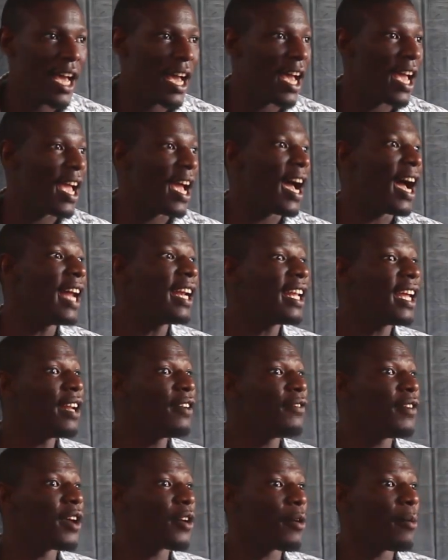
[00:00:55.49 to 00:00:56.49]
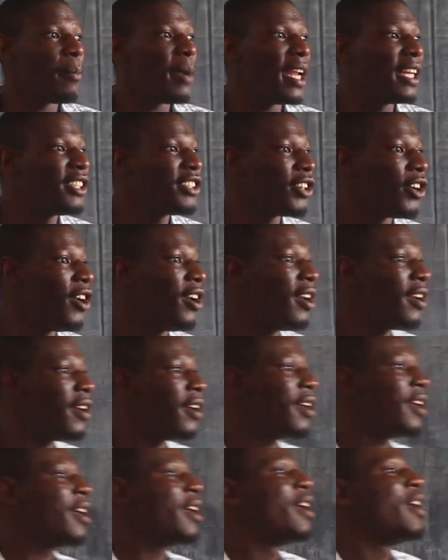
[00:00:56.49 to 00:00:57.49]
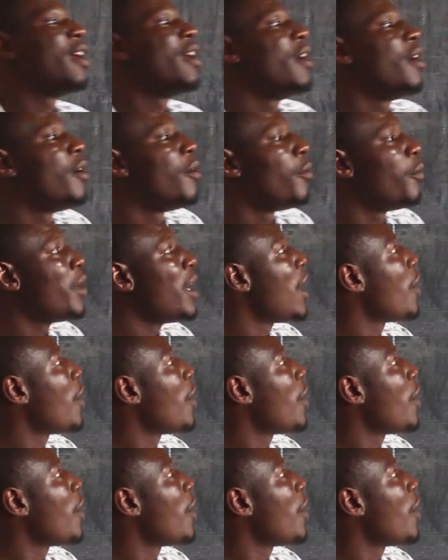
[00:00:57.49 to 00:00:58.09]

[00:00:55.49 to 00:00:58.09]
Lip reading: Under environmental, we